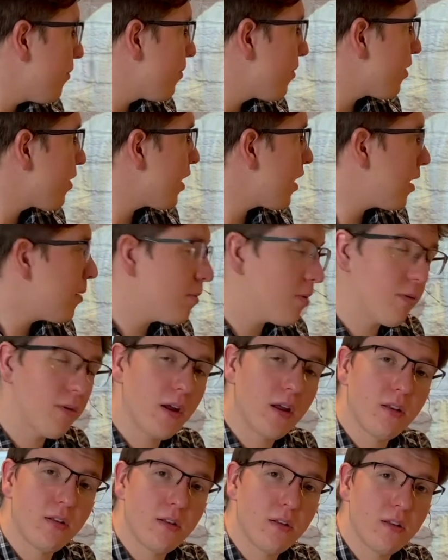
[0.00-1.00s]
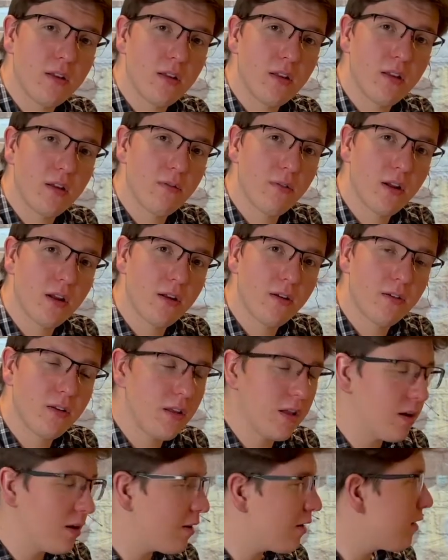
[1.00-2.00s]
set up around.
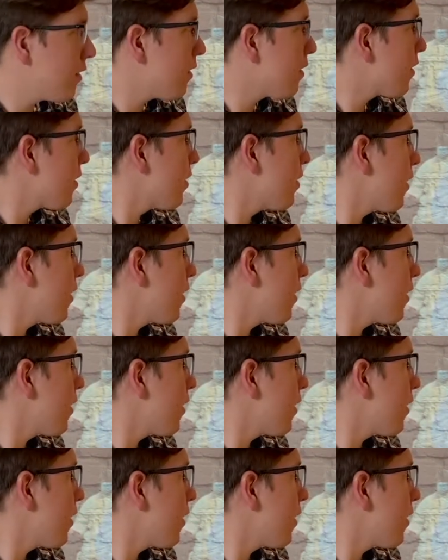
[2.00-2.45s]
Here's the